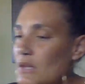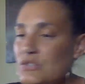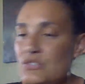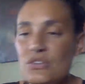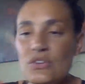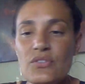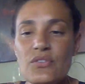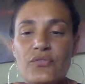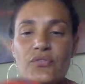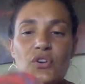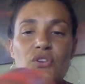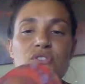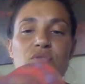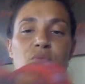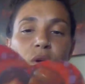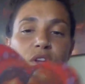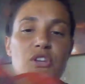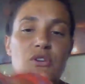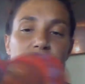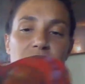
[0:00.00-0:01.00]
So, the first
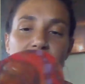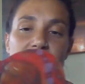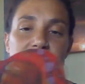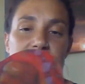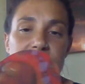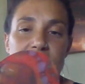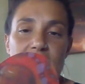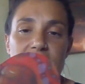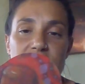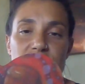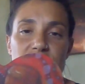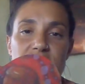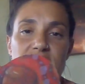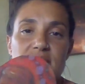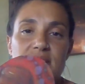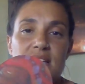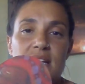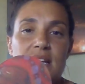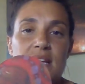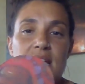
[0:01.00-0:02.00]
one you get,
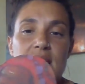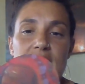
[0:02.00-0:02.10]
Sages,